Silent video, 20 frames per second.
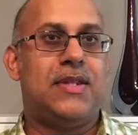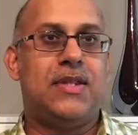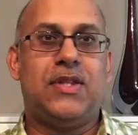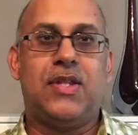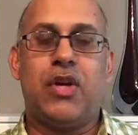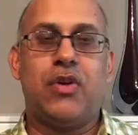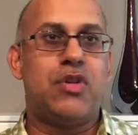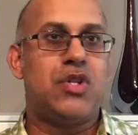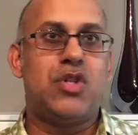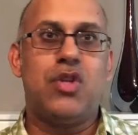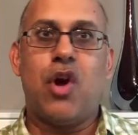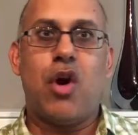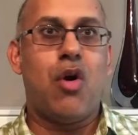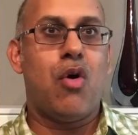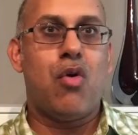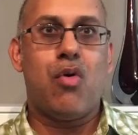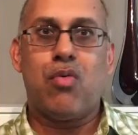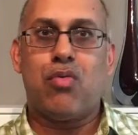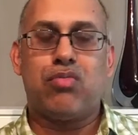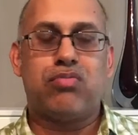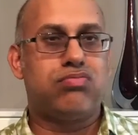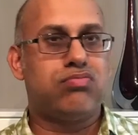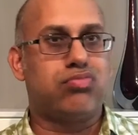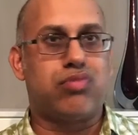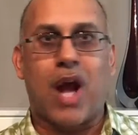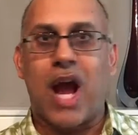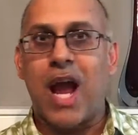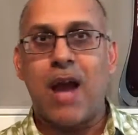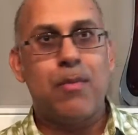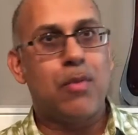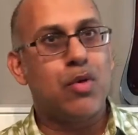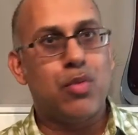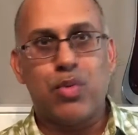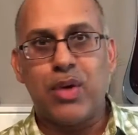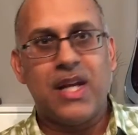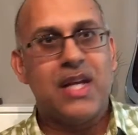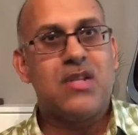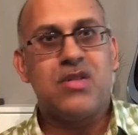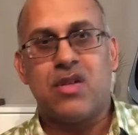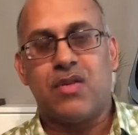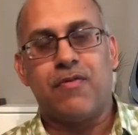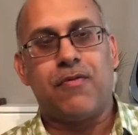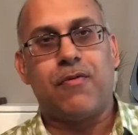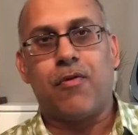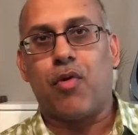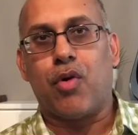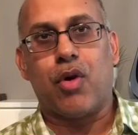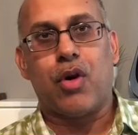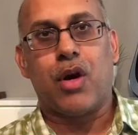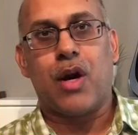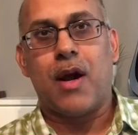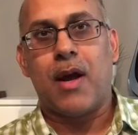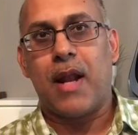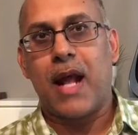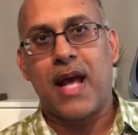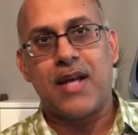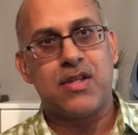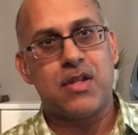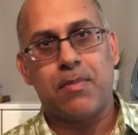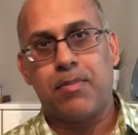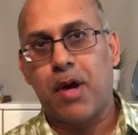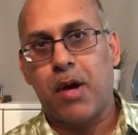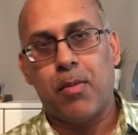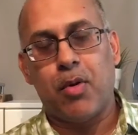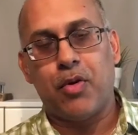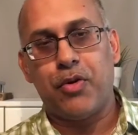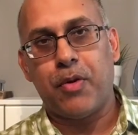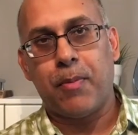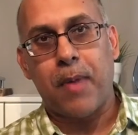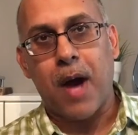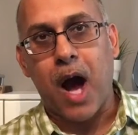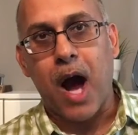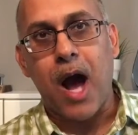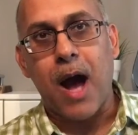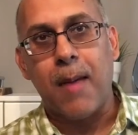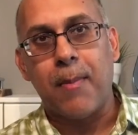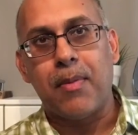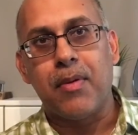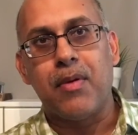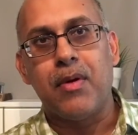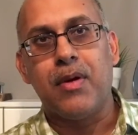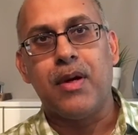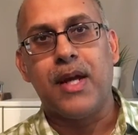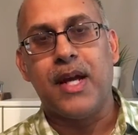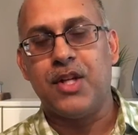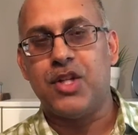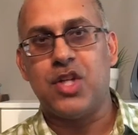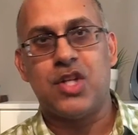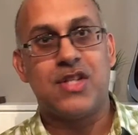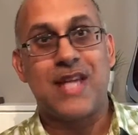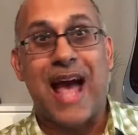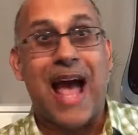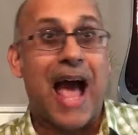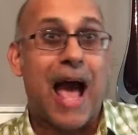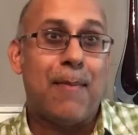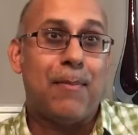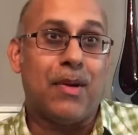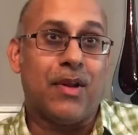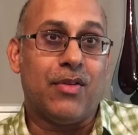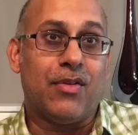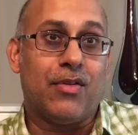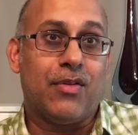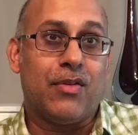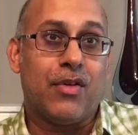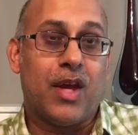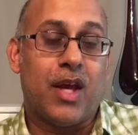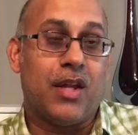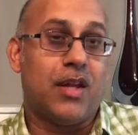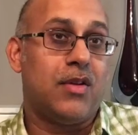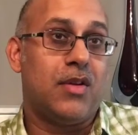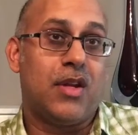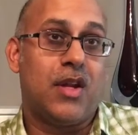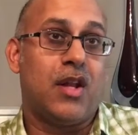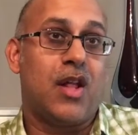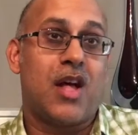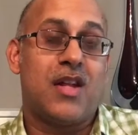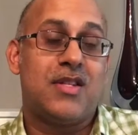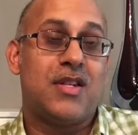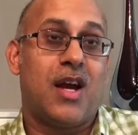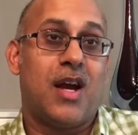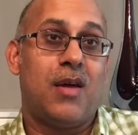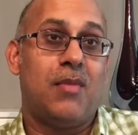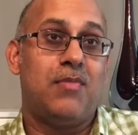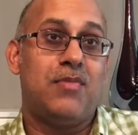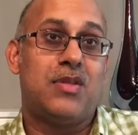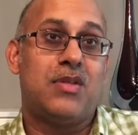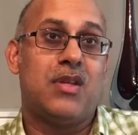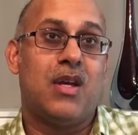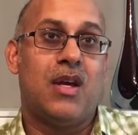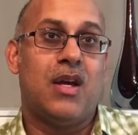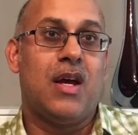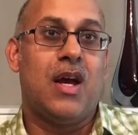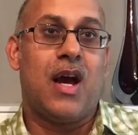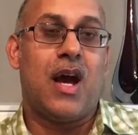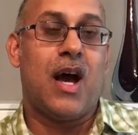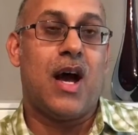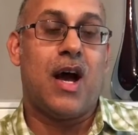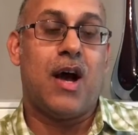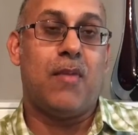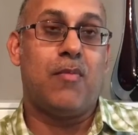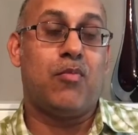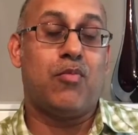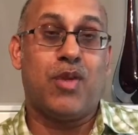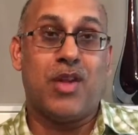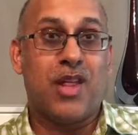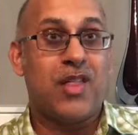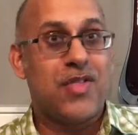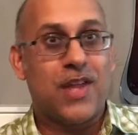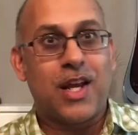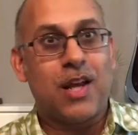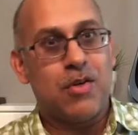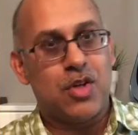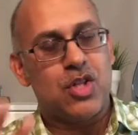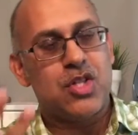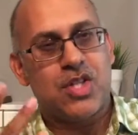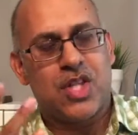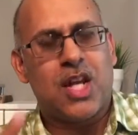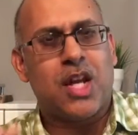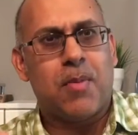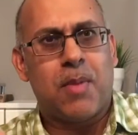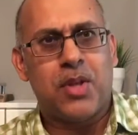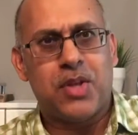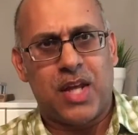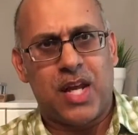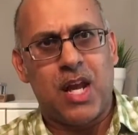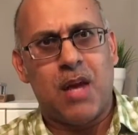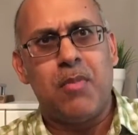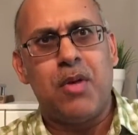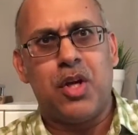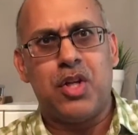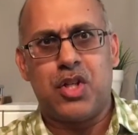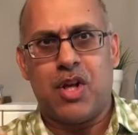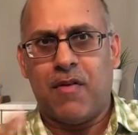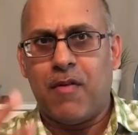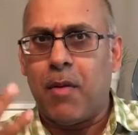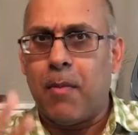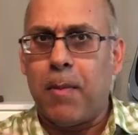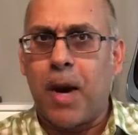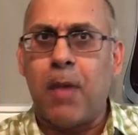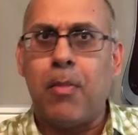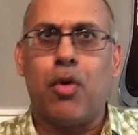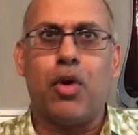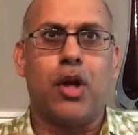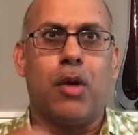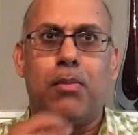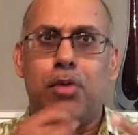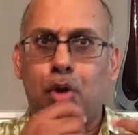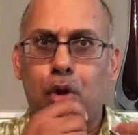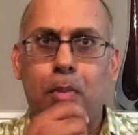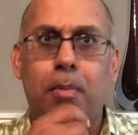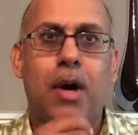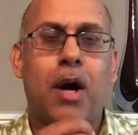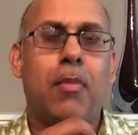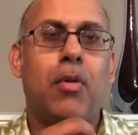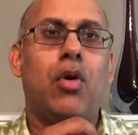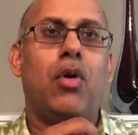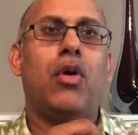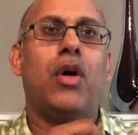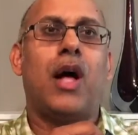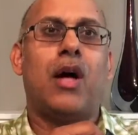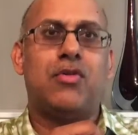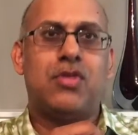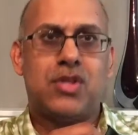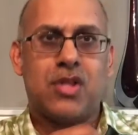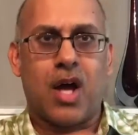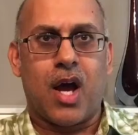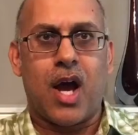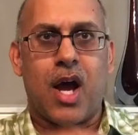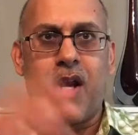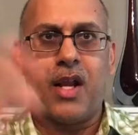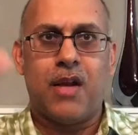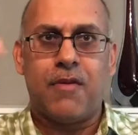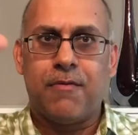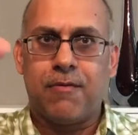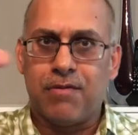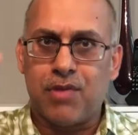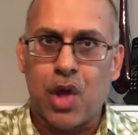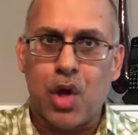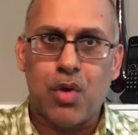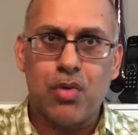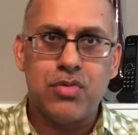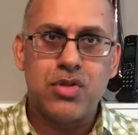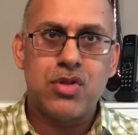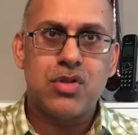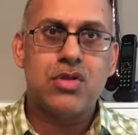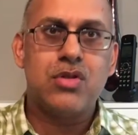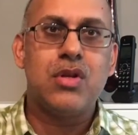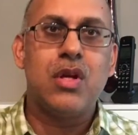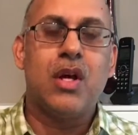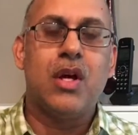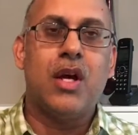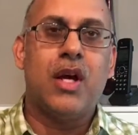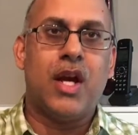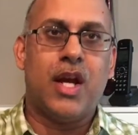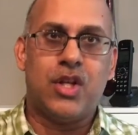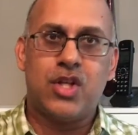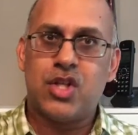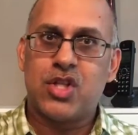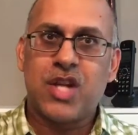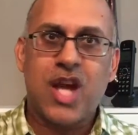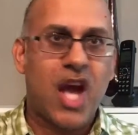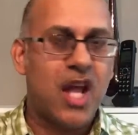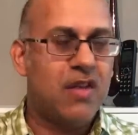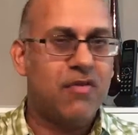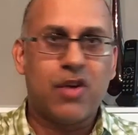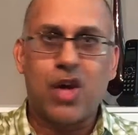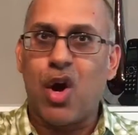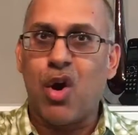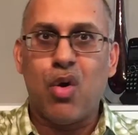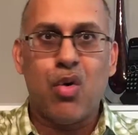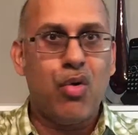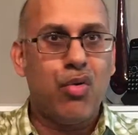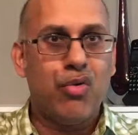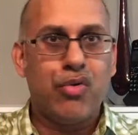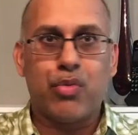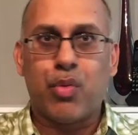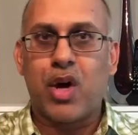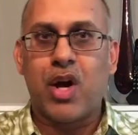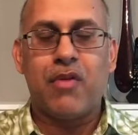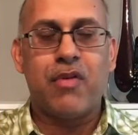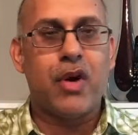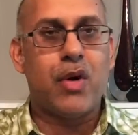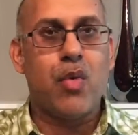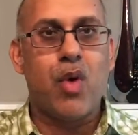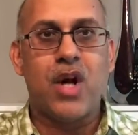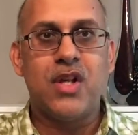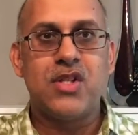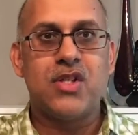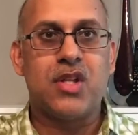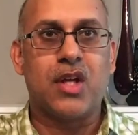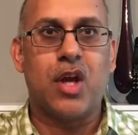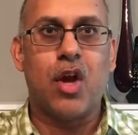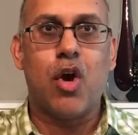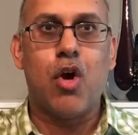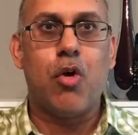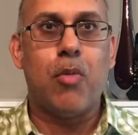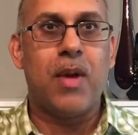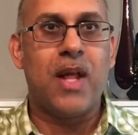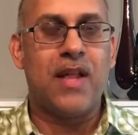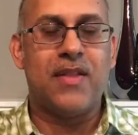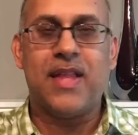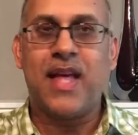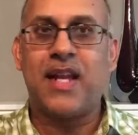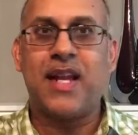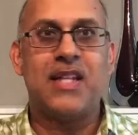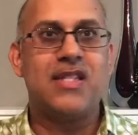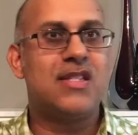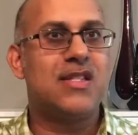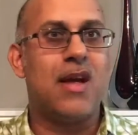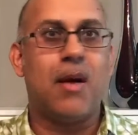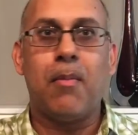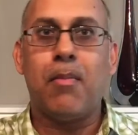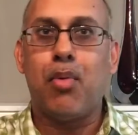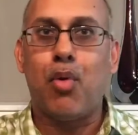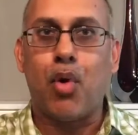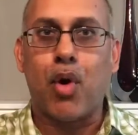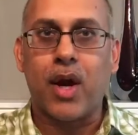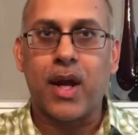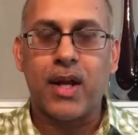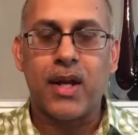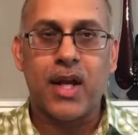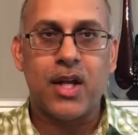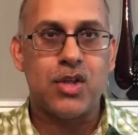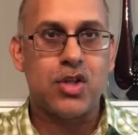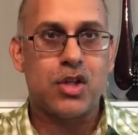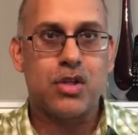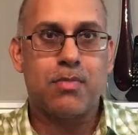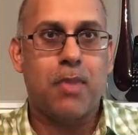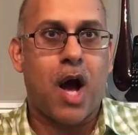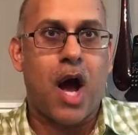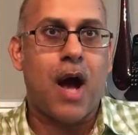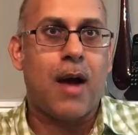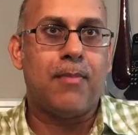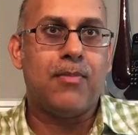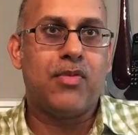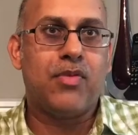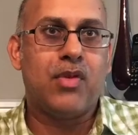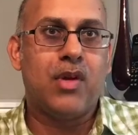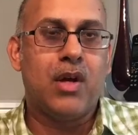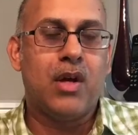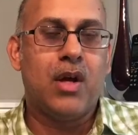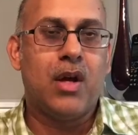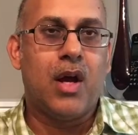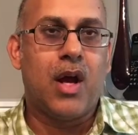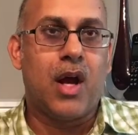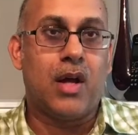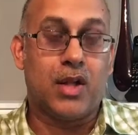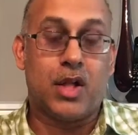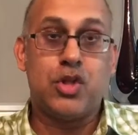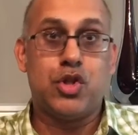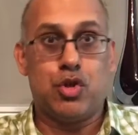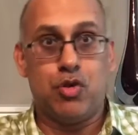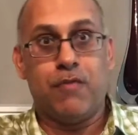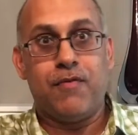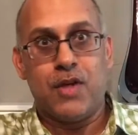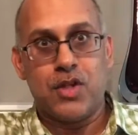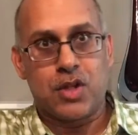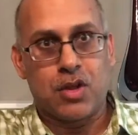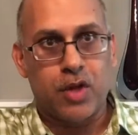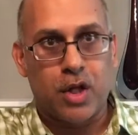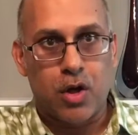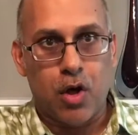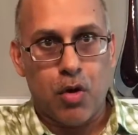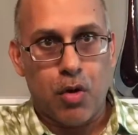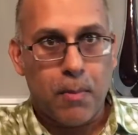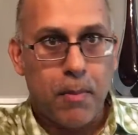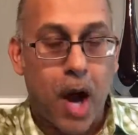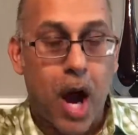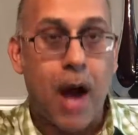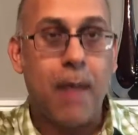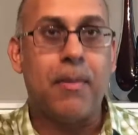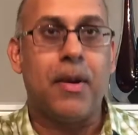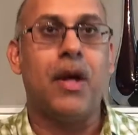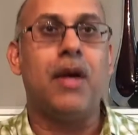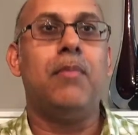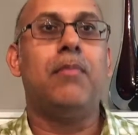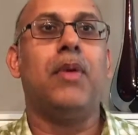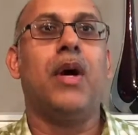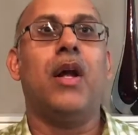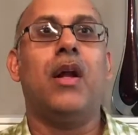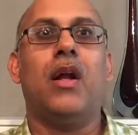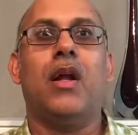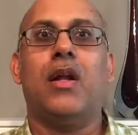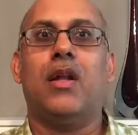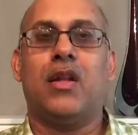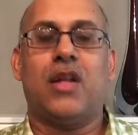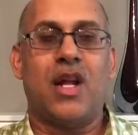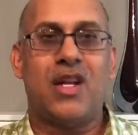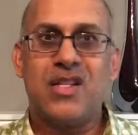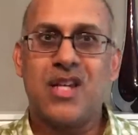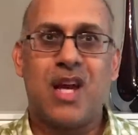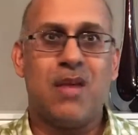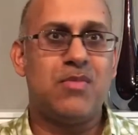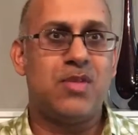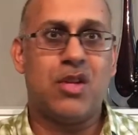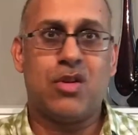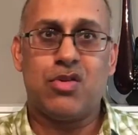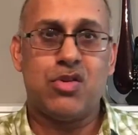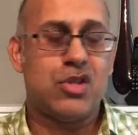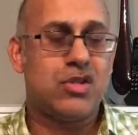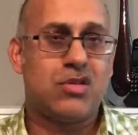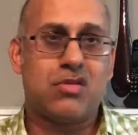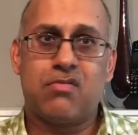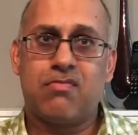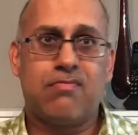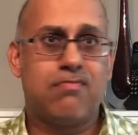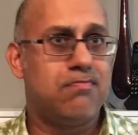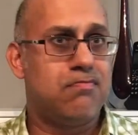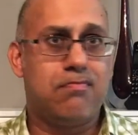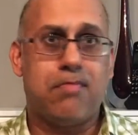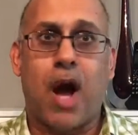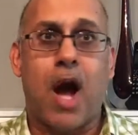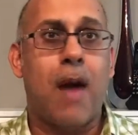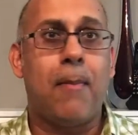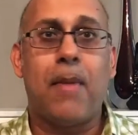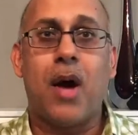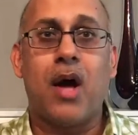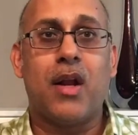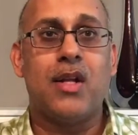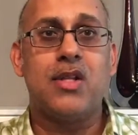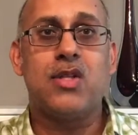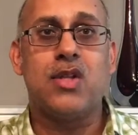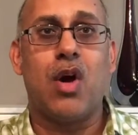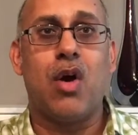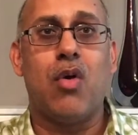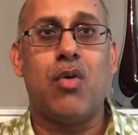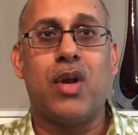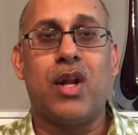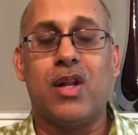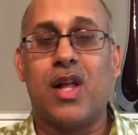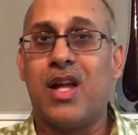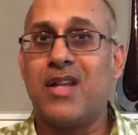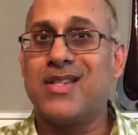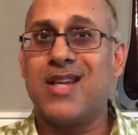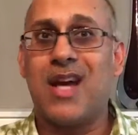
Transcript: there's no rhyme or reason for an asset bubble to pop. It just happens. And a lot of times when you think about the image of a bubble. You blow a bubble outside, it floats, it just kind of goes wherever it wants to go, and then at some point it just pops. Unless you physically go and pop it, but a lot of times it'll just pop on its own. And a lot of